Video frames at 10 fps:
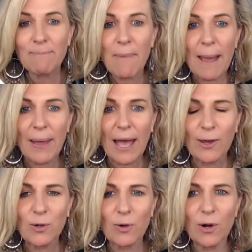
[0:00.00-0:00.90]
map out
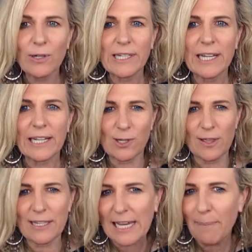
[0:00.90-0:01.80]
your content. So there's
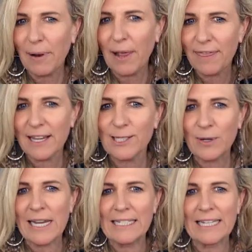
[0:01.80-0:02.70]
a couple of things we
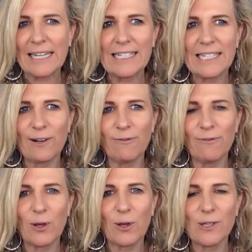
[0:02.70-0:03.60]
need to consider
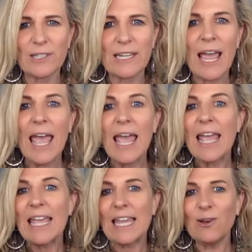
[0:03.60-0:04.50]
first.
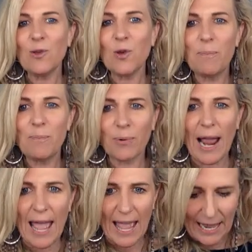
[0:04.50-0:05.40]
In your
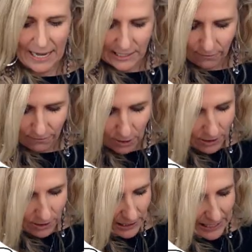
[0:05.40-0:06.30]
brand,
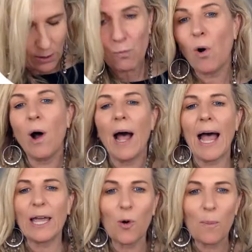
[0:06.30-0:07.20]
firstly, what are
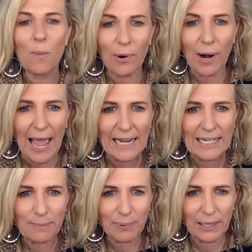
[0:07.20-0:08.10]
your
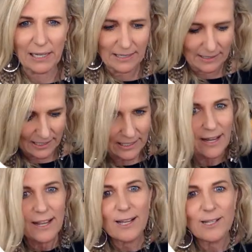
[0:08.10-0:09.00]
brand pillars?
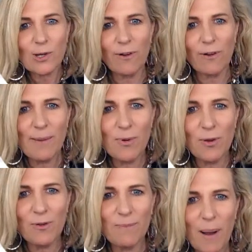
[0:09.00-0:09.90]
So if I
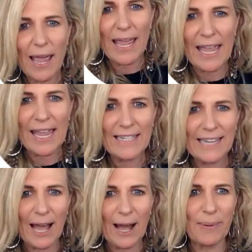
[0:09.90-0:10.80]
move my
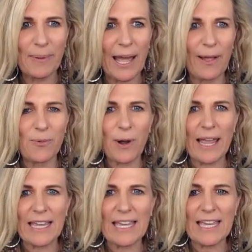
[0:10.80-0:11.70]
head up out the way
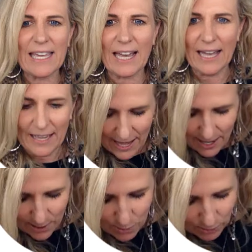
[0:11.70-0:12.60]
here,
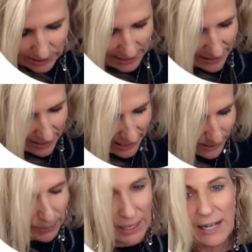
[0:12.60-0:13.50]
you'll see these
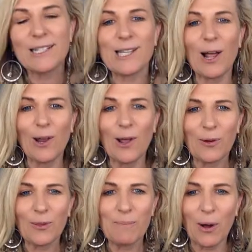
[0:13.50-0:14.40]
pillars along
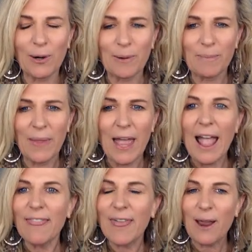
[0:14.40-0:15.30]
the bottom.
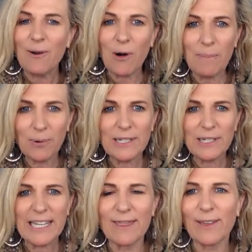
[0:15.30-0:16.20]
They
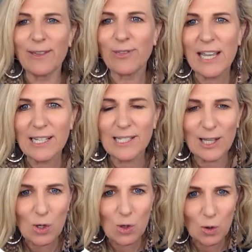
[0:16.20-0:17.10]
represent the things
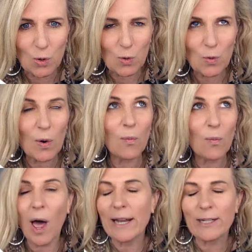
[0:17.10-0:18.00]
that you
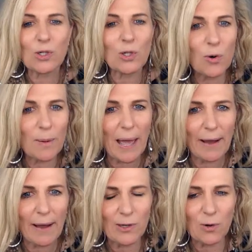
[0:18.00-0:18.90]
like to talk
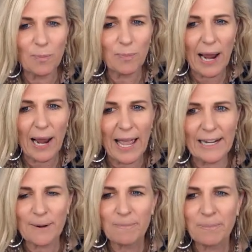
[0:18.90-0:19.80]
about in your brand.
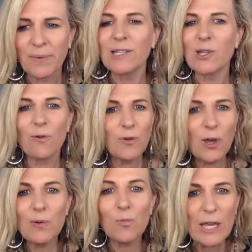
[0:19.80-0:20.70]
So if
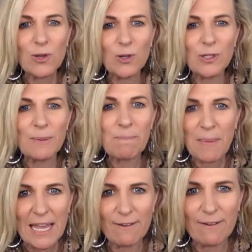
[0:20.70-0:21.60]
we use
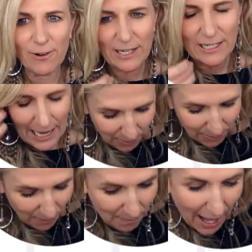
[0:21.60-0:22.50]
me, for example,
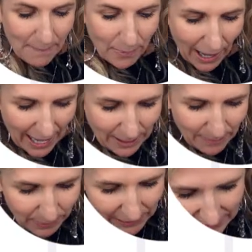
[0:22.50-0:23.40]
my brand
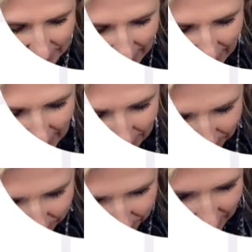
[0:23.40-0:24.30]
pillars are,
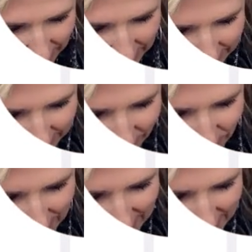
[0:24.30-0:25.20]
let
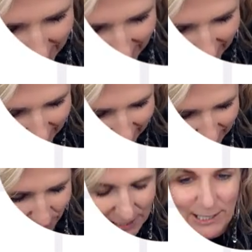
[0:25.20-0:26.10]
me
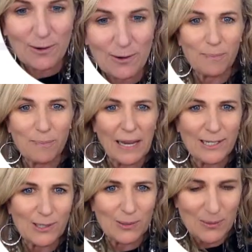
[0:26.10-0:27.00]
get myself a
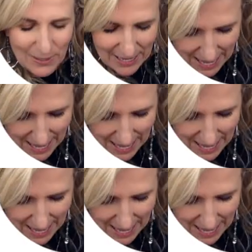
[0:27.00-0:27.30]
pencil,